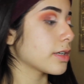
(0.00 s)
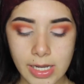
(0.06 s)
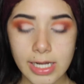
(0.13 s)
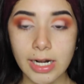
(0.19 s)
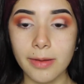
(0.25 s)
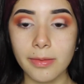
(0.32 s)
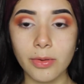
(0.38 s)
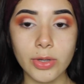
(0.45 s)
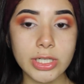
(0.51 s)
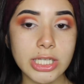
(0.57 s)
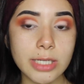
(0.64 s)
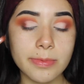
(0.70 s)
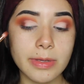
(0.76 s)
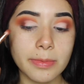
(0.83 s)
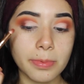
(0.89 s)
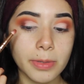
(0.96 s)
And I'm going
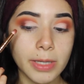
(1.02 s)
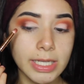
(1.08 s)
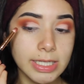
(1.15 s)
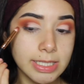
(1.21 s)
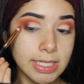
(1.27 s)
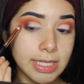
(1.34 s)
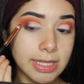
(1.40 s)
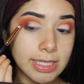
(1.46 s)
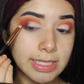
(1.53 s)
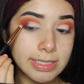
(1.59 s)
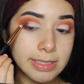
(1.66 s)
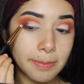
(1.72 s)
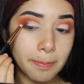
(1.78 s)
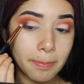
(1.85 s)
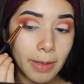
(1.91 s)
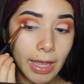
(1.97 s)
to be placing these
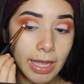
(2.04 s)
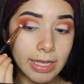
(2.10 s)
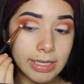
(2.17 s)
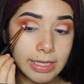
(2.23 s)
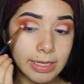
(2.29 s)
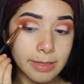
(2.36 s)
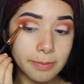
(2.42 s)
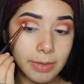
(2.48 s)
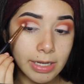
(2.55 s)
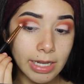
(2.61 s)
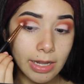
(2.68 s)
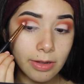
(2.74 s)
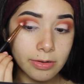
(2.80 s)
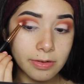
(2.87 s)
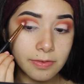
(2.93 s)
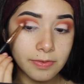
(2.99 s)
back in my
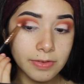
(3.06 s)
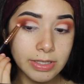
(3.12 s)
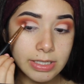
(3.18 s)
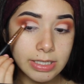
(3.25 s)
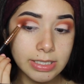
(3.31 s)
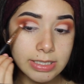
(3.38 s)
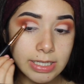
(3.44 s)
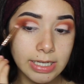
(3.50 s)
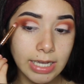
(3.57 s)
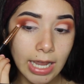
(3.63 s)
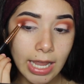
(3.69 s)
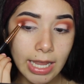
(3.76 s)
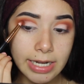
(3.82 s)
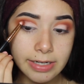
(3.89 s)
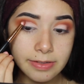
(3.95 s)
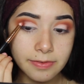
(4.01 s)
outer V because they
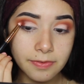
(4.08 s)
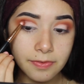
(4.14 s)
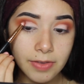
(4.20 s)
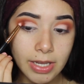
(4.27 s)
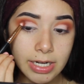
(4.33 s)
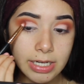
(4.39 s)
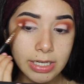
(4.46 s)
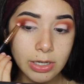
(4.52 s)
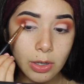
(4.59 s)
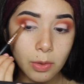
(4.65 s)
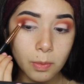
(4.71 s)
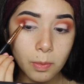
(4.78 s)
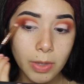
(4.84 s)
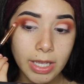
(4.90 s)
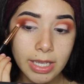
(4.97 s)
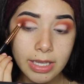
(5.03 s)
kind of faded
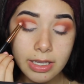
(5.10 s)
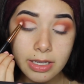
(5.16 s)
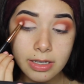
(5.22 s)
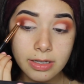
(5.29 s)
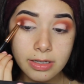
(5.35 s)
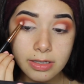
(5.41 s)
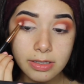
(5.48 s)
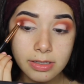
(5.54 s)
away.